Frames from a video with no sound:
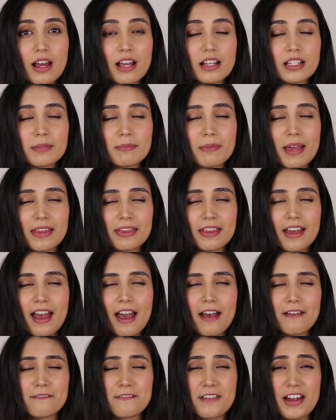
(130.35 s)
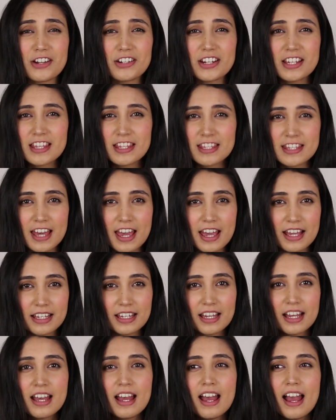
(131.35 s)
it's made their hair very
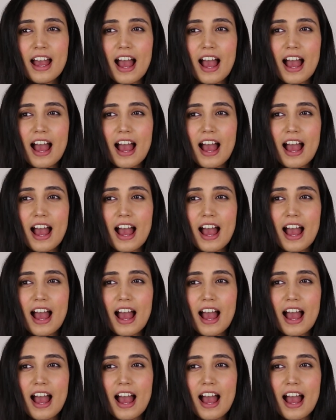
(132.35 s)
thick